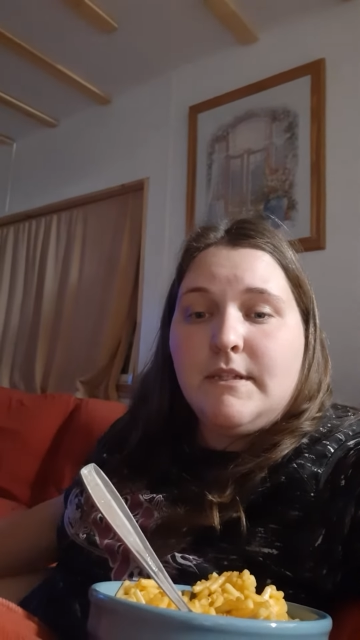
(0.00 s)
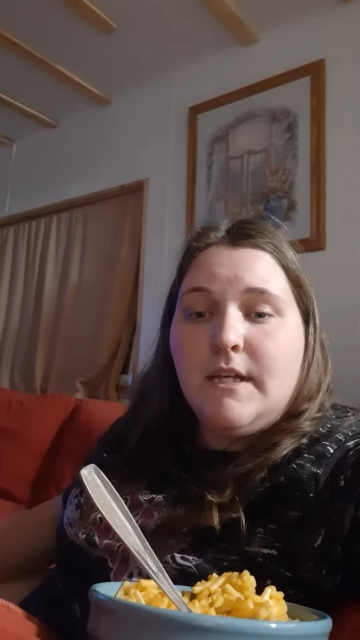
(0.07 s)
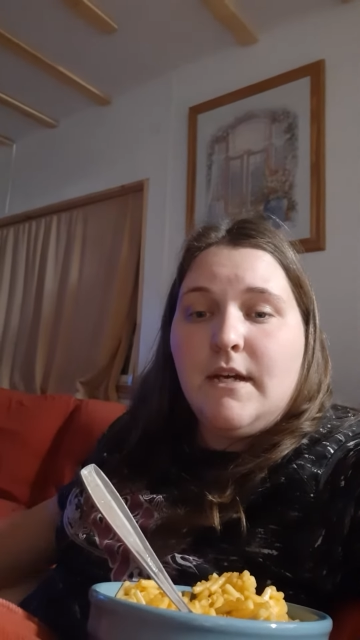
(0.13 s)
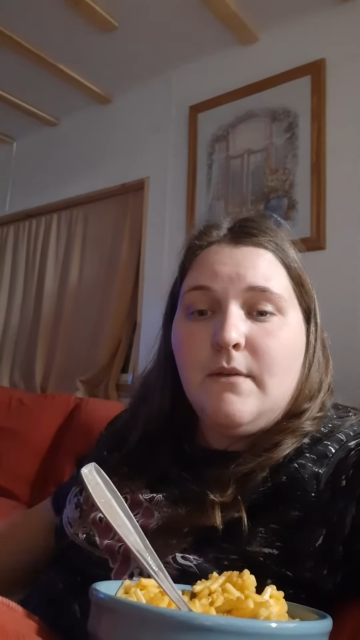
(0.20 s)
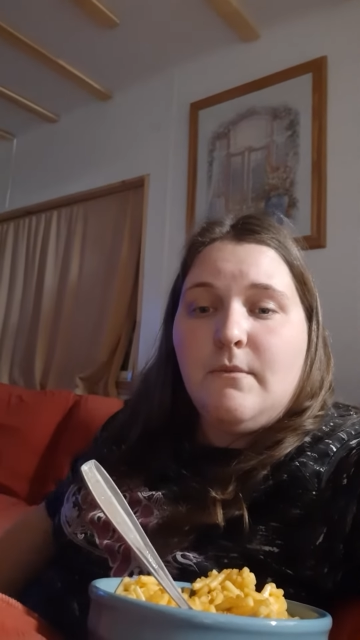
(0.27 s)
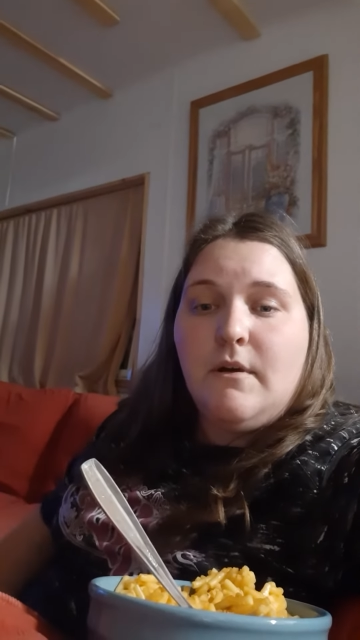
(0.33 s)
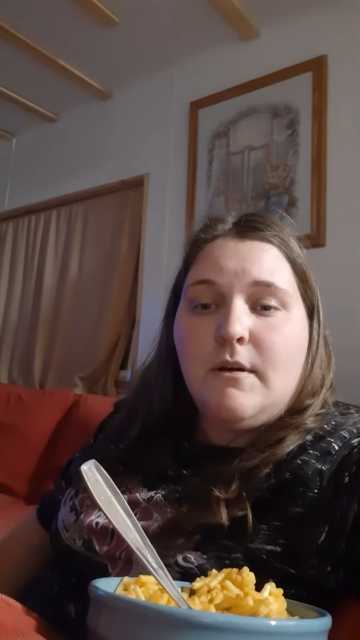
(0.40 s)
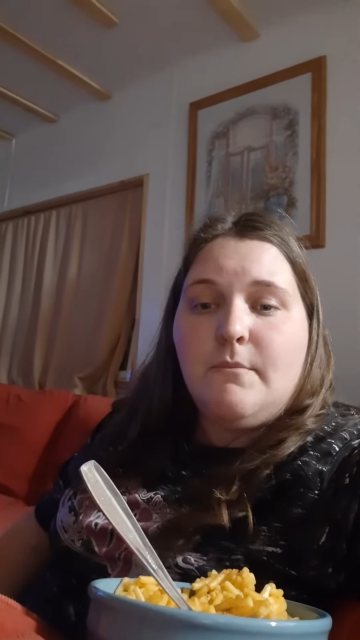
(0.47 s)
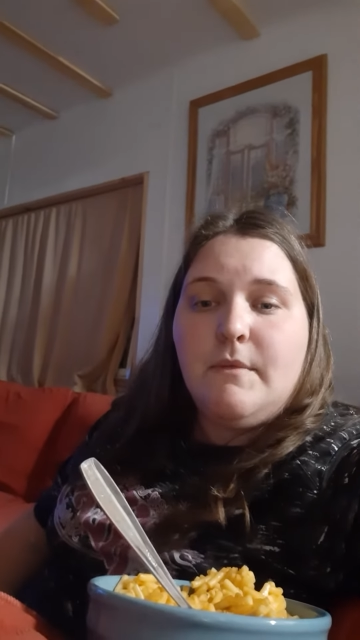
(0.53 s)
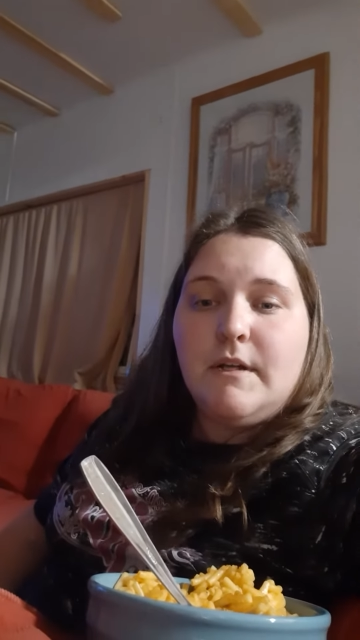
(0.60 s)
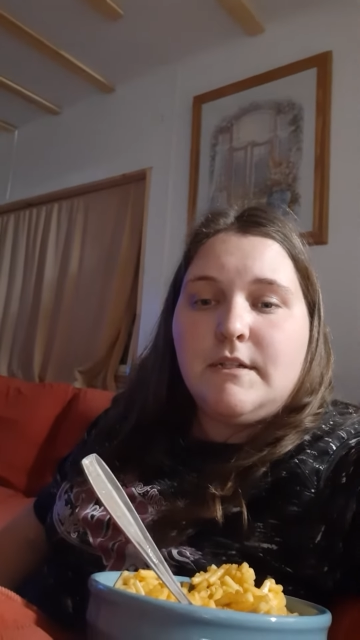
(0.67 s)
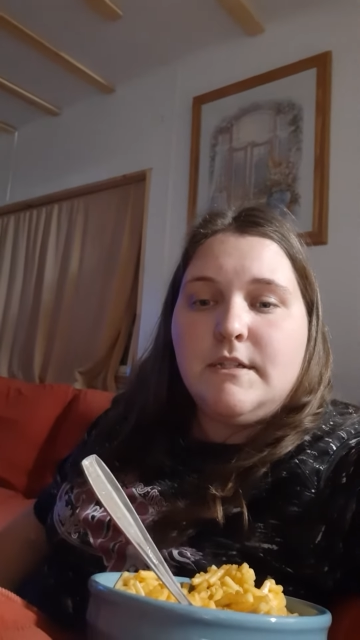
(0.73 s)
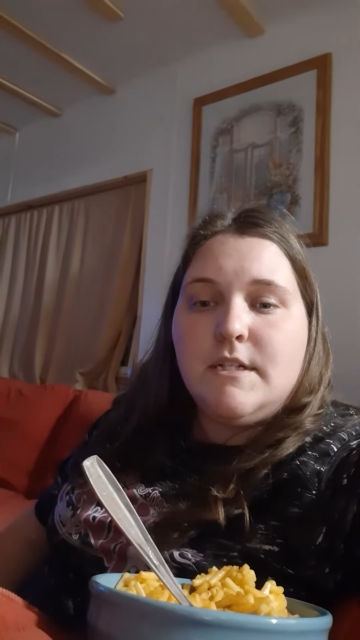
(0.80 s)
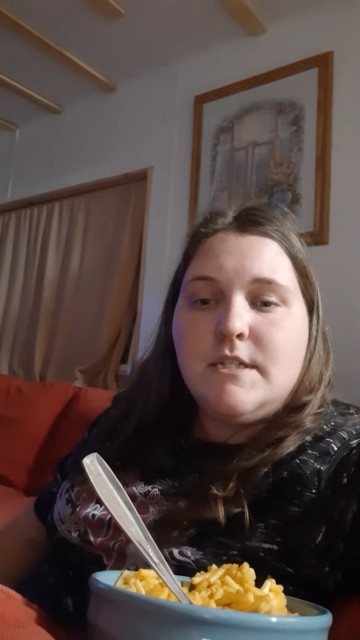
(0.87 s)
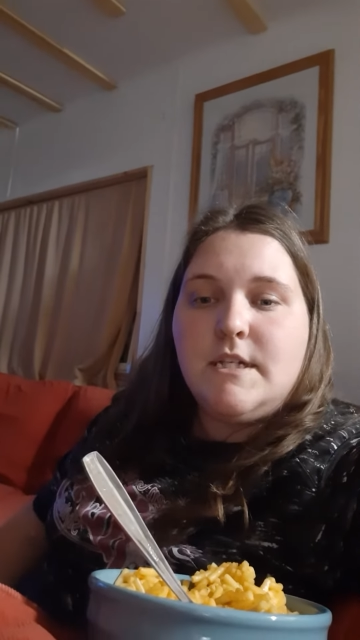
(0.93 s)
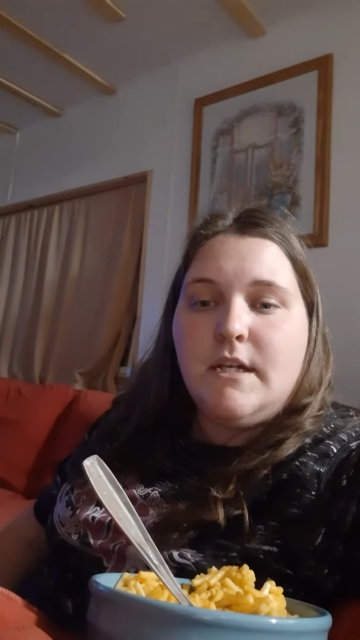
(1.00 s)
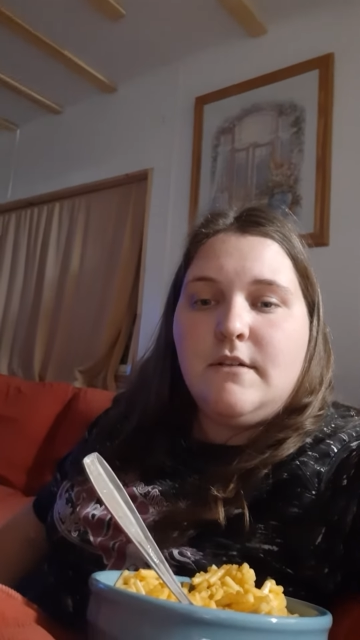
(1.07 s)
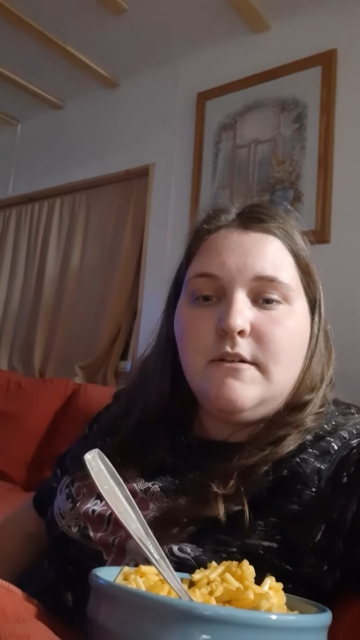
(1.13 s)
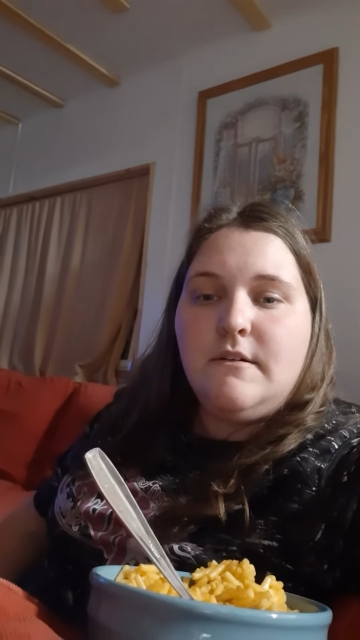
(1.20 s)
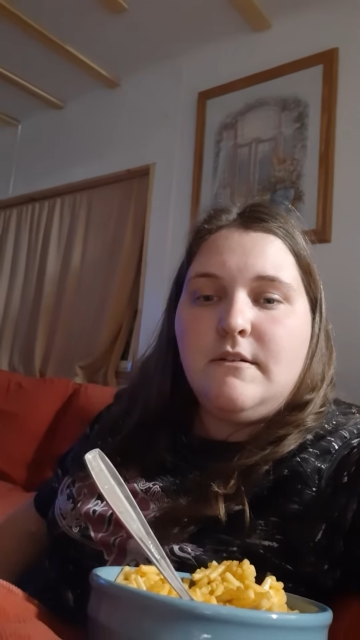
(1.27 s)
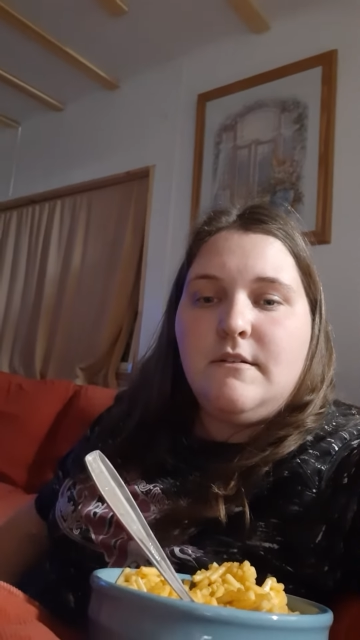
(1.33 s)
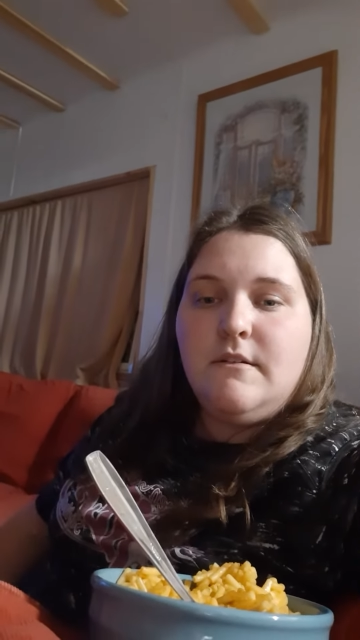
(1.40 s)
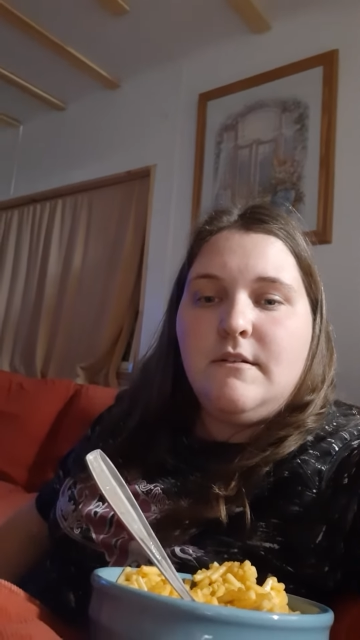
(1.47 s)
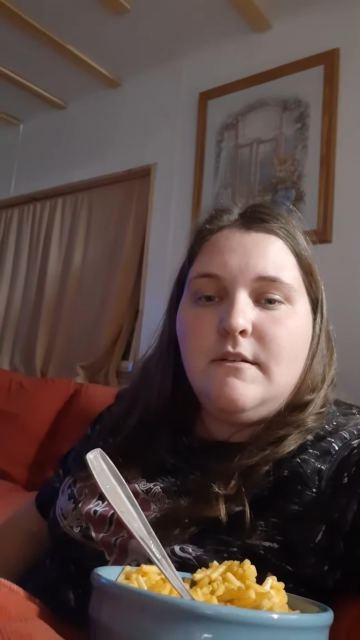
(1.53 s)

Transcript: that. Welcome back to the channel.